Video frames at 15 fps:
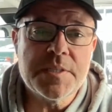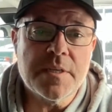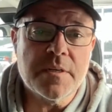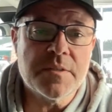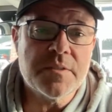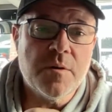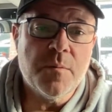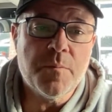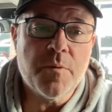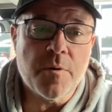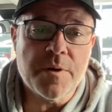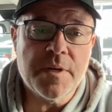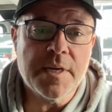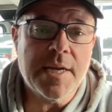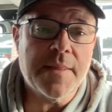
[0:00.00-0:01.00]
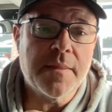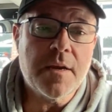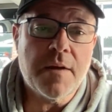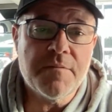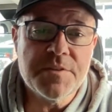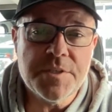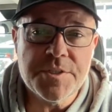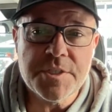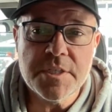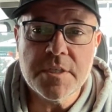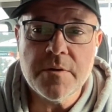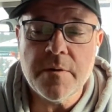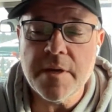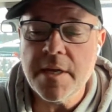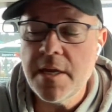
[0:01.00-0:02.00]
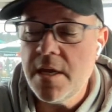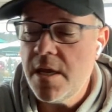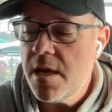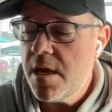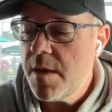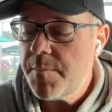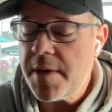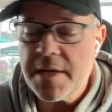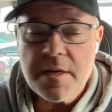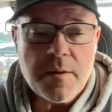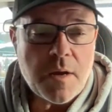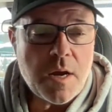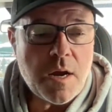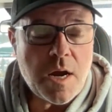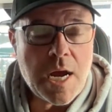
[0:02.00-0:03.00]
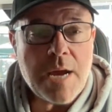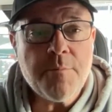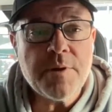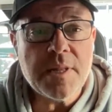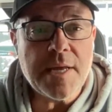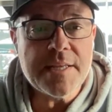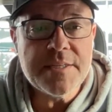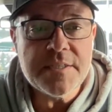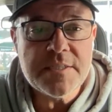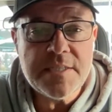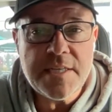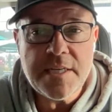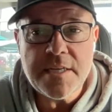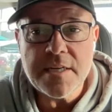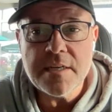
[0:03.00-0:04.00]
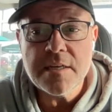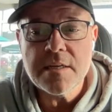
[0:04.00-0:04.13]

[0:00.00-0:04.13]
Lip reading: that are so important to get the conversation going. But I would like to see